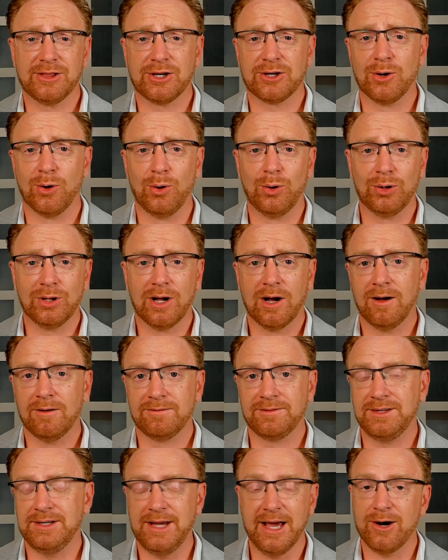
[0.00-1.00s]
the goal
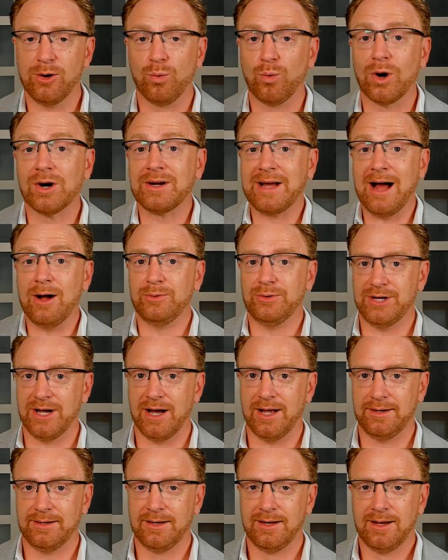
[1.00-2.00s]
of get a workout
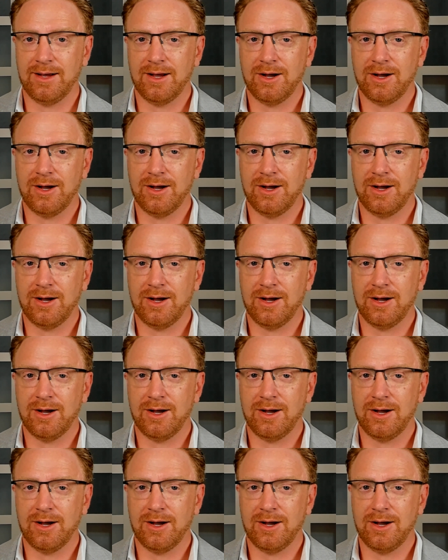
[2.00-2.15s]
done